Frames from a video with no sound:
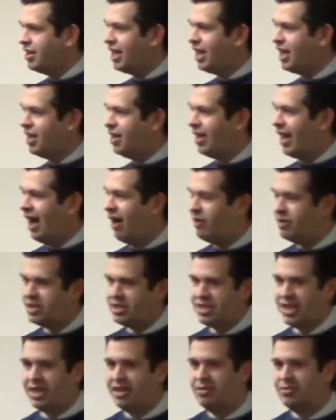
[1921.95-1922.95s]
they allow it to
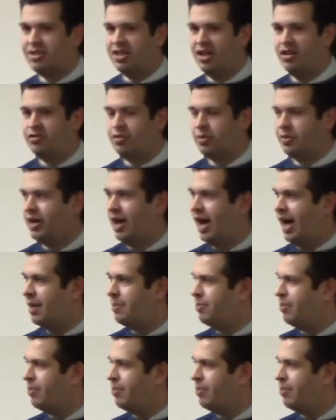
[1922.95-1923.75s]
take themselves from God.